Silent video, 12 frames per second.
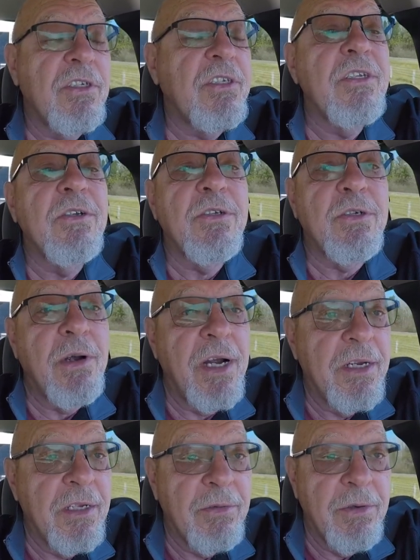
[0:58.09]
still
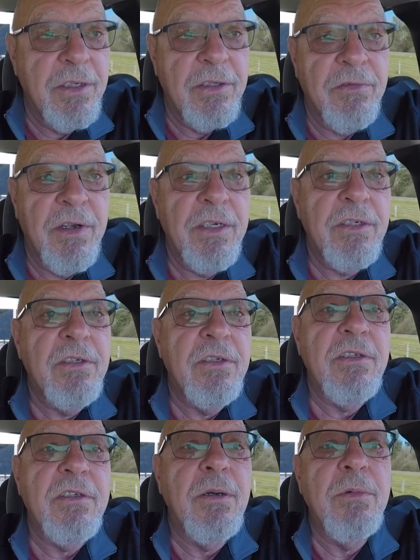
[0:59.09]
trying to get
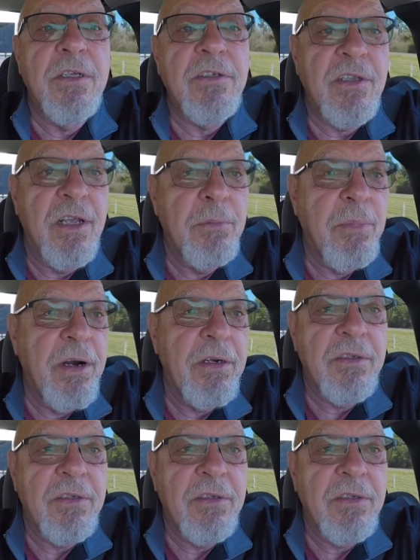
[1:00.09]
reservations at some of the state parks